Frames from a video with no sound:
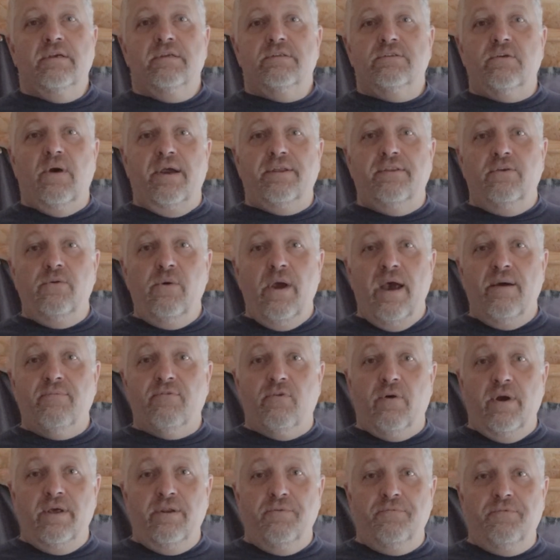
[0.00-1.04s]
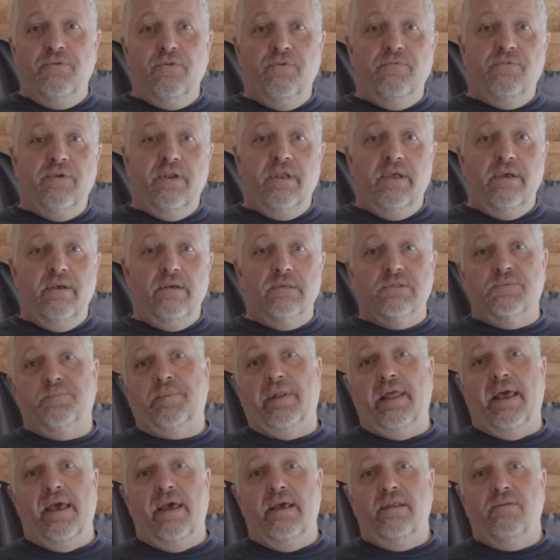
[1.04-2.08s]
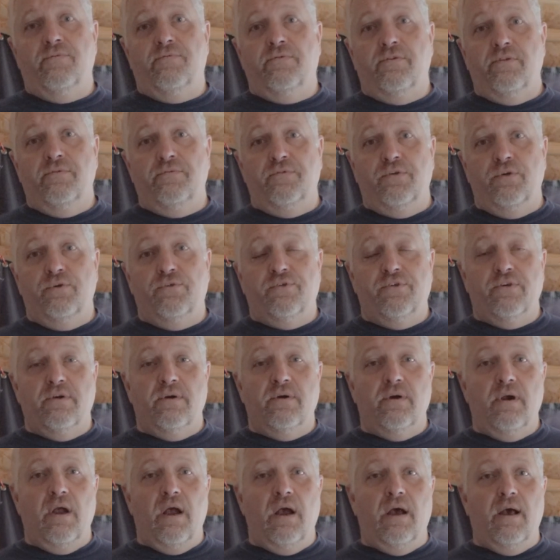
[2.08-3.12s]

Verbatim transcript: So I do have quite a few videos planned for the future.